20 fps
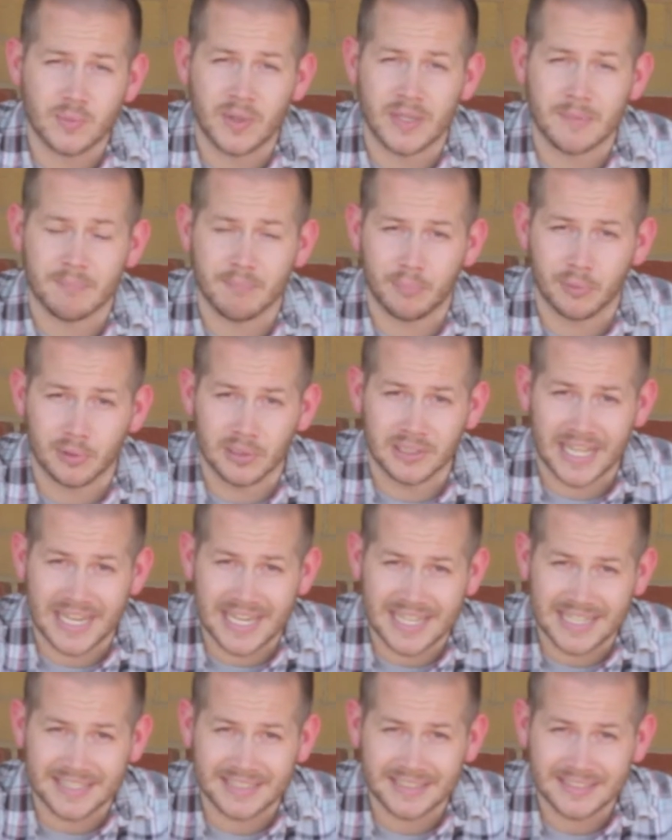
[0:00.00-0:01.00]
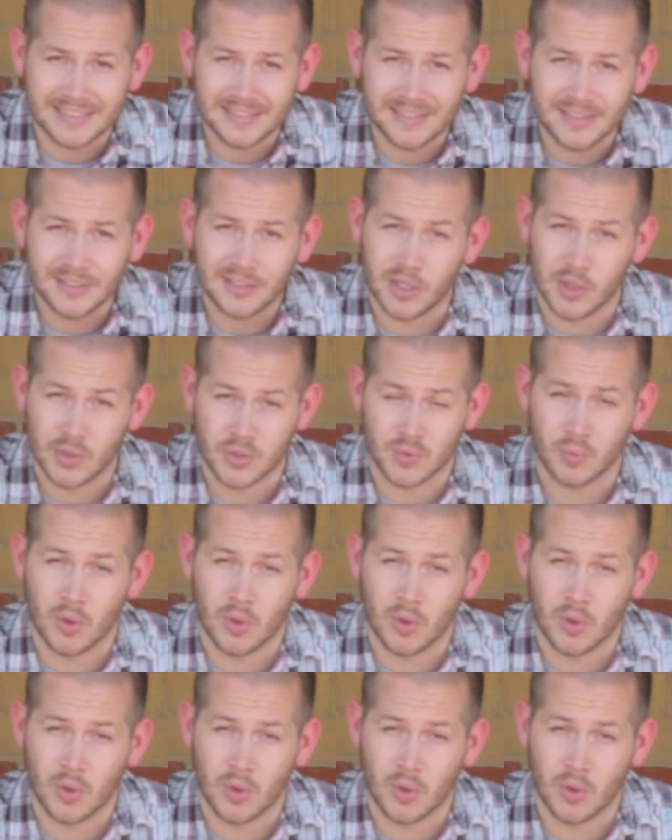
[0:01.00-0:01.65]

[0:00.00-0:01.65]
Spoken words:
when blank goes